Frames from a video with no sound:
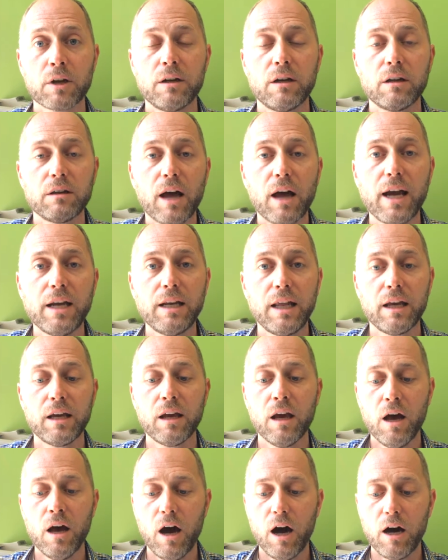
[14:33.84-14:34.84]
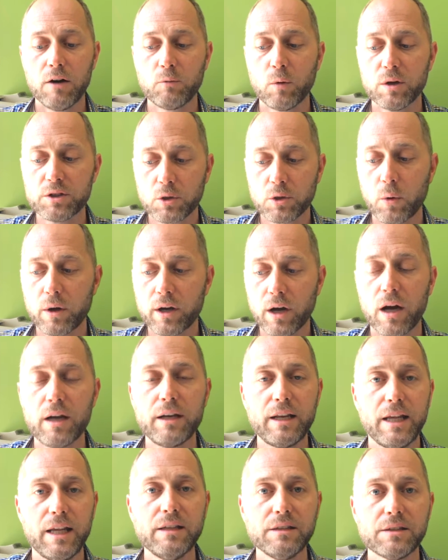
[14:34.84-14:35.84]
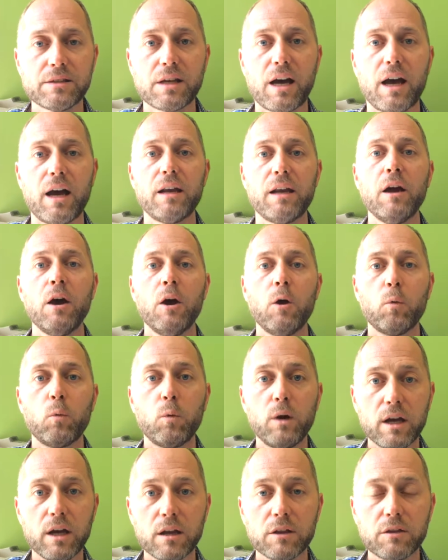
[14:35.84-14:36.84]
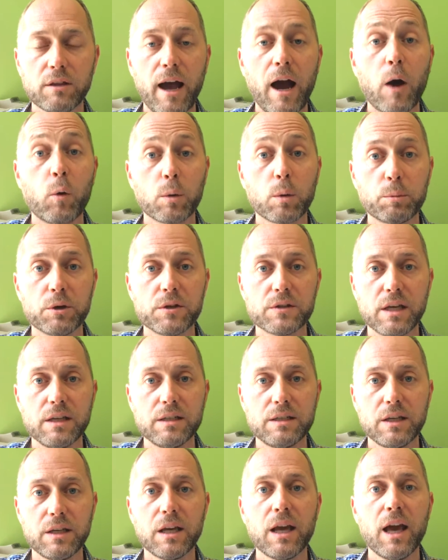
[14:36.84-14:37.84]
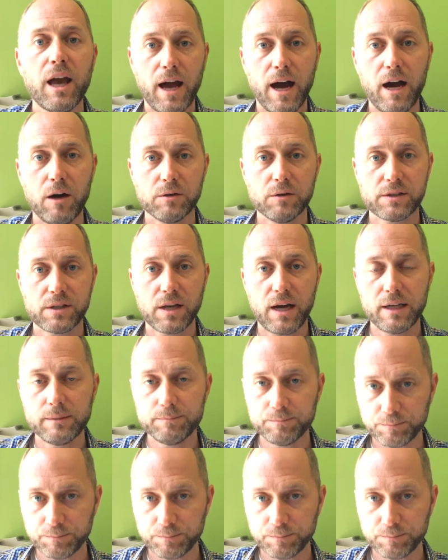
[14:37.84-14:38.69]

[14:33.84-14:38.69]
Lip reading: an aligning of what's going on inside with how we're presenting outside.